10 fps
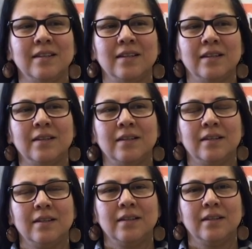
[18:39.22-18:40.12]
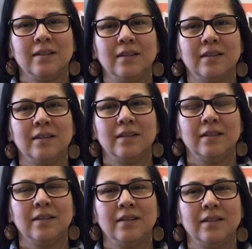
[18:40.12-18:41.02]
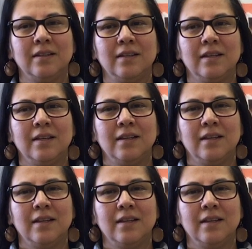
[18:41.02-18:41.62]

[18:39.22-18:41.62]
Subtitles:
Nothing is said.